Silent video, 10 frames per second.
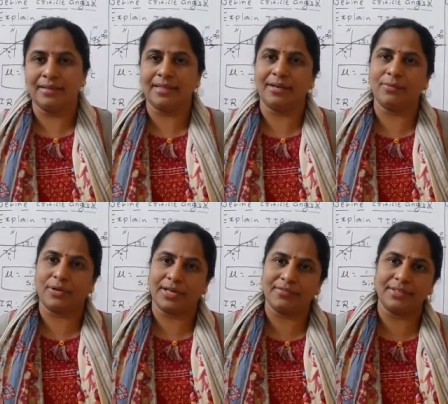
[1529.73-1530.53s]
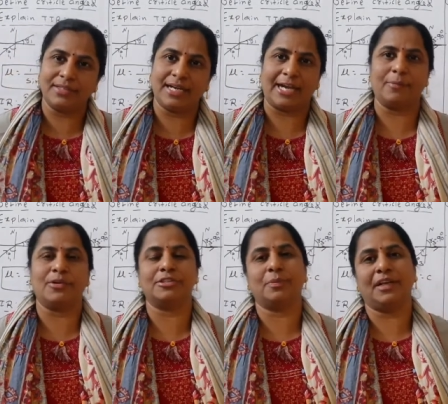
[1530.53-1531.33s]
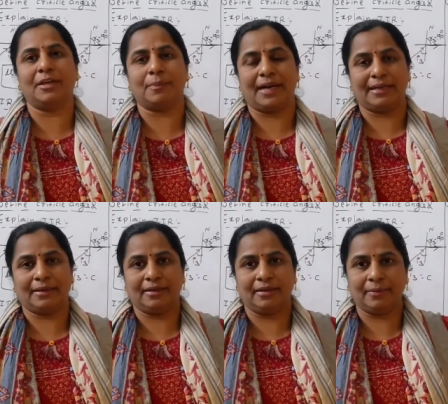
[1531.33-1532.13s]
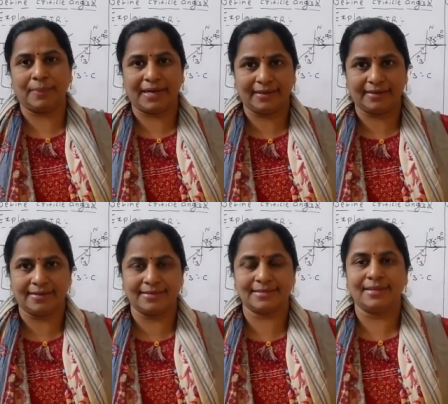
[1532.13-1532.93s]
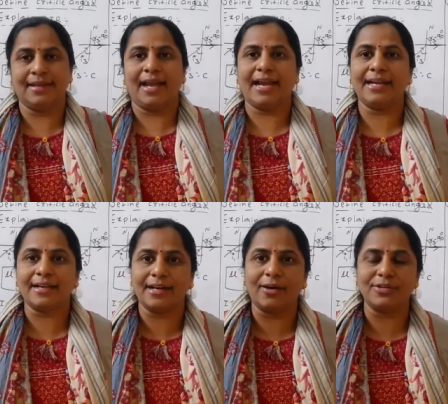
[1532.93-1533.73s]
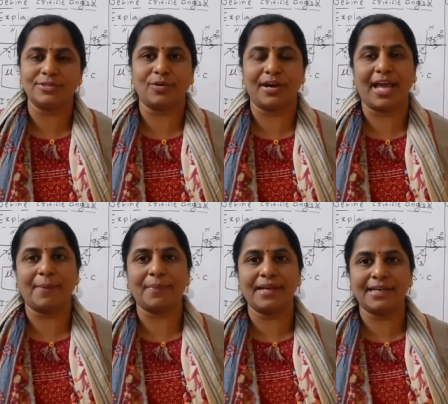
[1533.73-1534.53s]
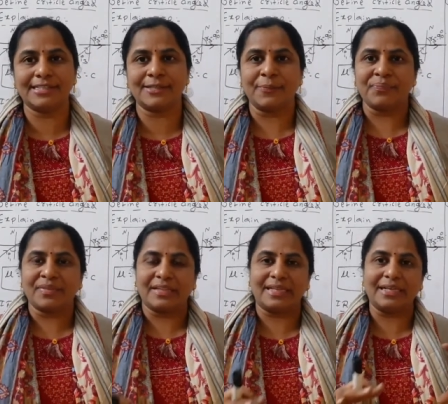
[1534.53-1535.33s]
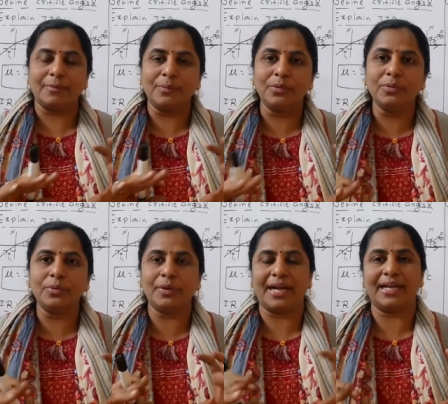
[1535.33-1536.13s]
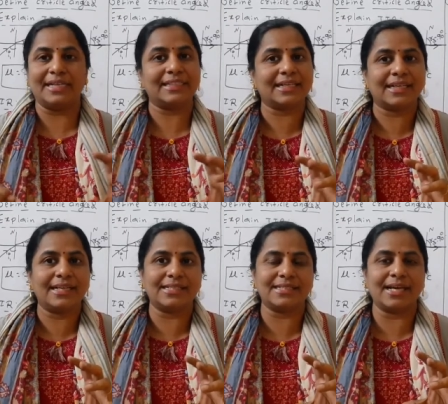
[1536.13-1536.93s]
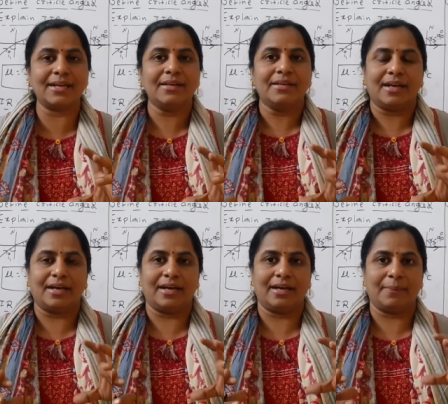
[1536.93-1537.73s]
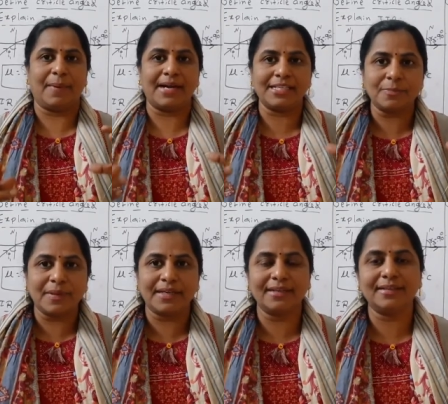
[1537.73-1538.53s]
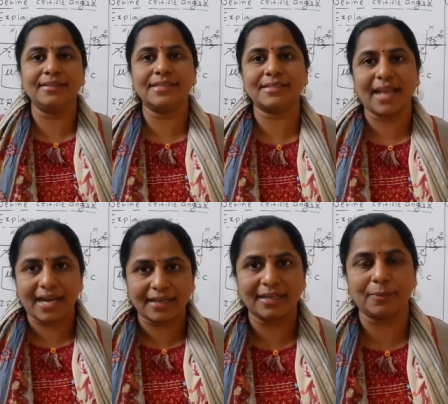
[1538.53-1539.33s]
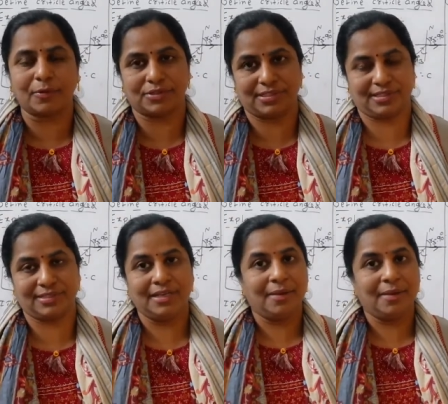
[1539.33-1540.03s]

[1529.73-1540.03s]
then whatever that atmospheric particles and clouds, what happens? That blue and other colors are participating in the scattering process,